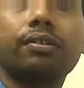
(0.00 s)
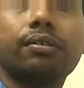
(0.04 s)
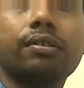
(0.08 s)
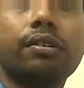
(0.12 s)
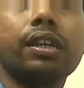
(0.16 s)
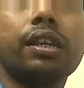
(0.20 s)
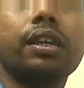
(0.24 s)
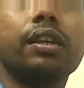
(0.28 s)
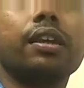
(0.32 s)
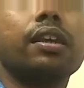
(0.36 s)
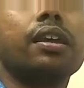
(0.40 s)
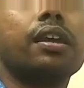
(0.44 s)

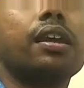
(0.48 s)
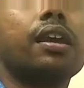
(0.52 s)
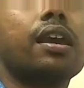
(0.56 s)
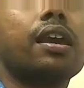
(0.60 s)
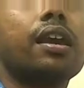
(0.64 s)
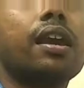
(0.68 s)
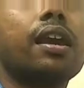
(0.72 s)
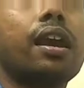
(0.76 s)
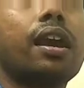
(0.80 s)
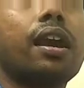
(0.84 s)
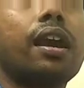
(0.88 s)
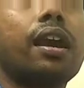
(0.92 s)
Okay,
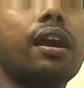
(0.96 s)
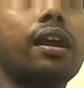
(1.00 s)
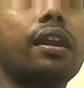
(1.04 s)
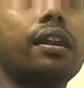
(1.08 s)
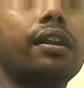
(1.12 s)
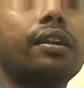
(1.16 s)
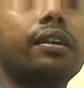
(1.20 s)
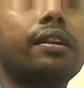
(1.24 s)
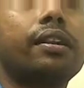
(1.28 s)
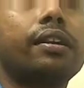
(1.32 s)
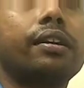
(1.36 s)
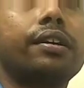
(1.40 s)

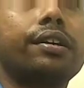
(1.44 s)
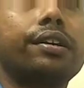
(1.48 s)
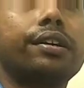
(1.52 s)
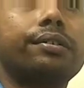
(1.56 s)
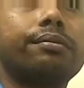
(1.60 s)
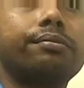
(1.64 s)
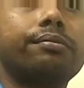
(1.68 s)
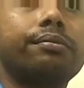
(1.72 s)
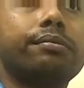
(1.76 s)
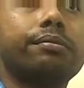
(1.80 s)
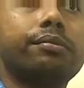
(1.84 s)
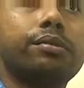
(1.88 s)
and
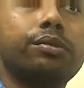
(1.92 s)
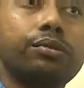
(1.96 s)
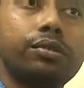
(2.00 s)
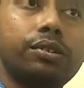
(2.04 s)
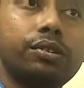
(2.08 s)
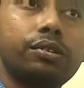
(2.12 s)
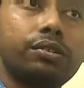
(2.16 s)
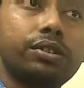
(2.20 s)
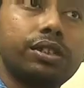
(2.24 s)
we'll